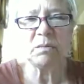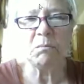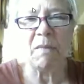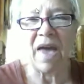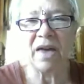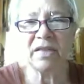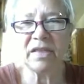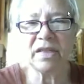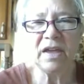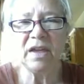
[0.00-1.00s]

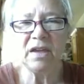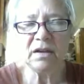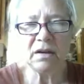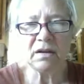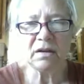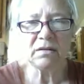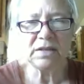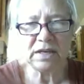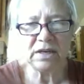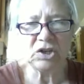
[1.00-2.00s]
math
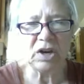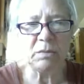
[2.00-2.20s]
teaching,